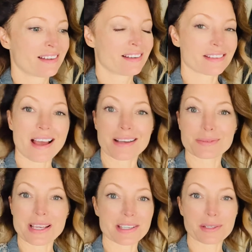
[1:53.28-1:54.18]
Yeah,
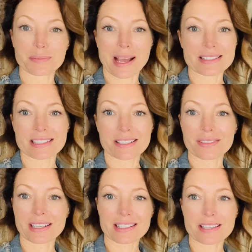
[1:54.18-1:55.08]
right here in Pasadena,
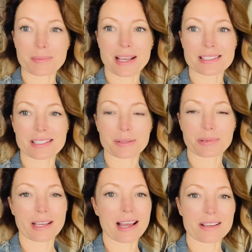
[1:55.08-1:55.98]
right next to the Pasadena
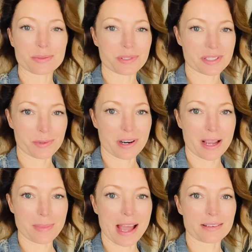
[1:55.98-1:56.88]
Playhouse, which is where
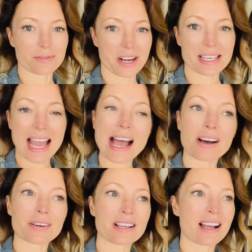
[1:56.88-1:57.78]
I'm at right
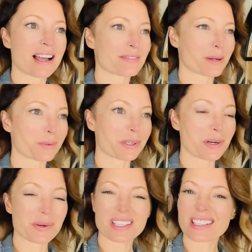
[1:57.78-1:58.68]
now. Figure we'll
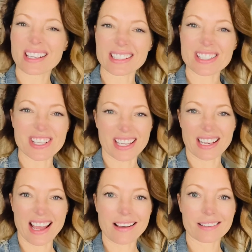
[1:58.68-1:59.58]
go in and kind of check it
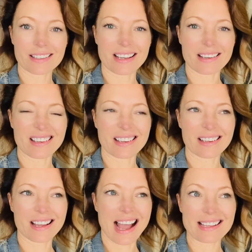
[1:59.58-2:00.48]
out,
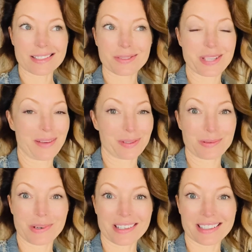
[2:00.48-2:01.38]
ask who's ever
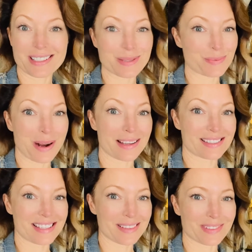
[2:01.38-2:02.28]
working, surprise
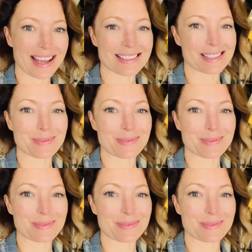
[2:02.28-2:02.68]
them and ask them a